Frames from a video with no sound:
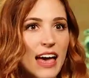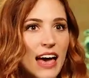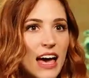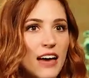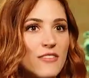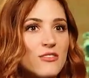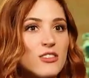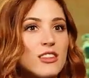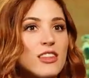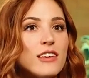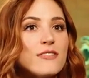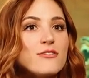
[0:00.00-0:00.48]

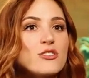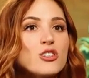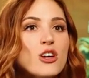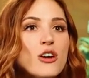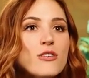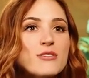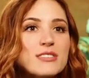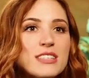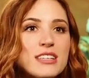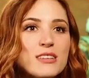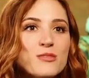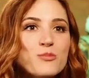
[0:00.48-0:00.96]
After they've
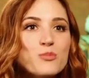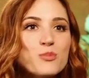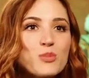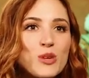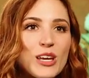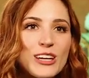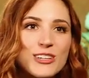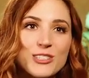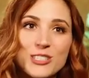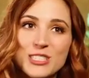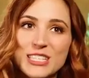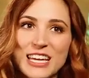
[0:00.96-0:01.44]
chosen,
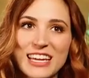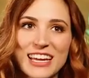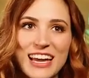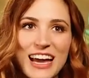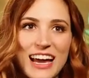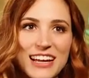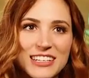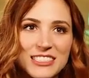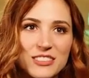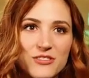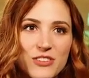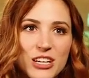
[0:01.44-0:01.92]
players take
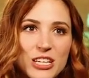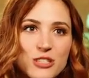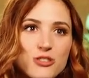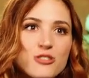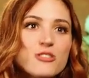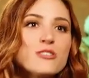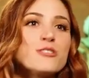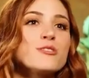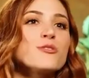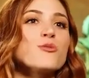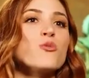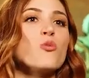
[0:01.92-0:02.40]

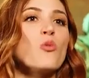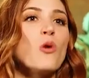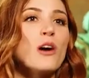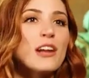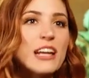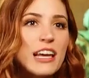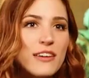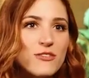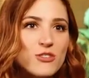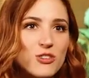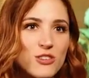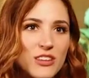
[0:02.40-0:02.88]
activations
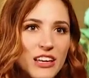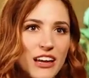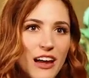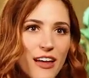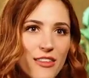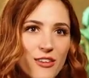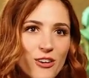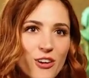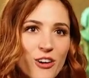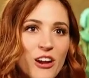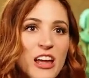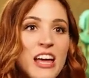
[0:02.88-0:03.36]
one after the
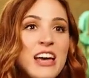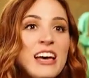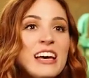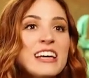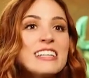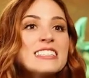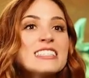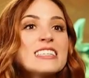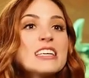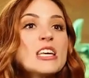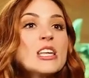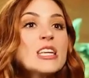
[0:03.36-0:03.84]
other
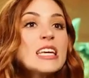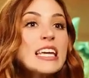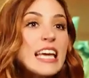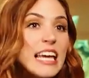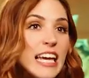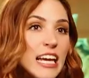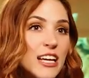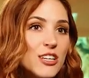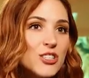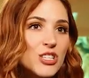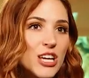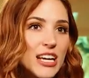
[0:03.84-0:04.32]
until
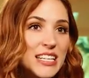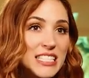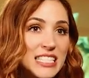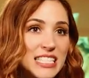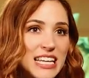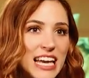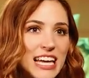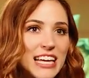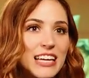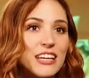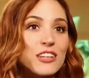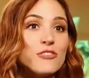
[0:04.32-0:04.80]
each has
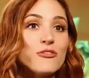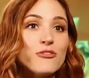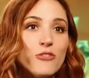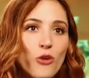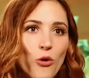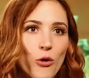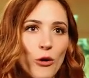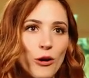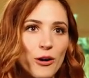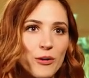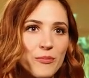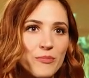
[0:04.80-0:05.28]
taken
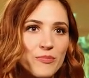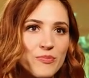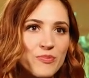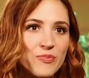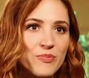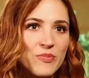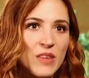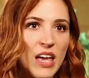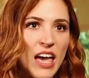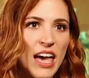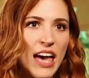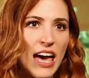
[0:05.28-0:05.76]
4.
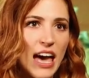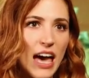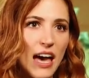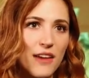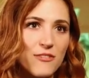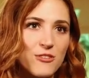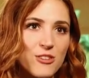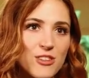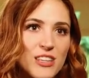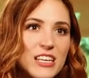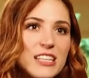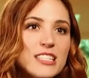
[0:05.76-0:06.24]

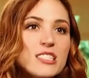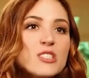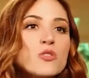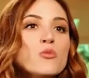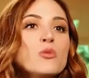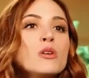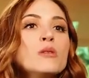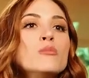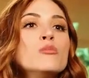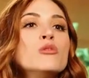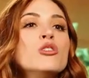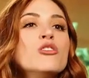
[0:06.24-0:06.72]
After this,
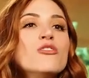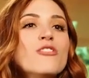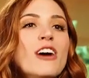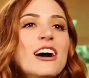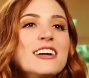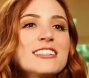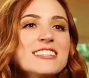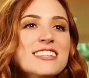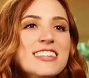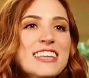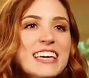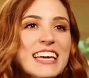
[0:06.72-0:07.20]
we move
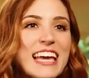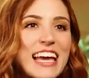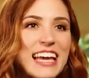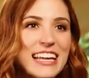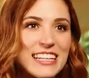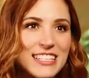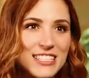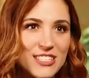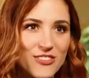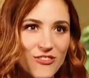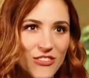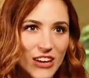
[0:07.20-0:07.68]
on to the
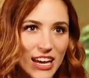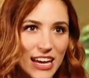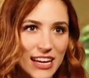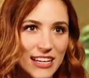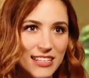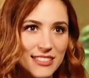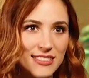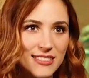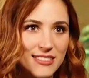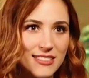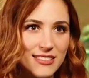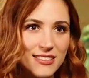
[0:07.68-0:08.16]
end
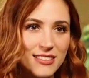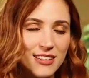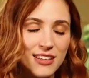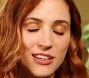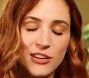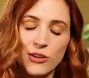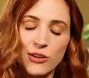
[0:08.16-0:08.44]
phase.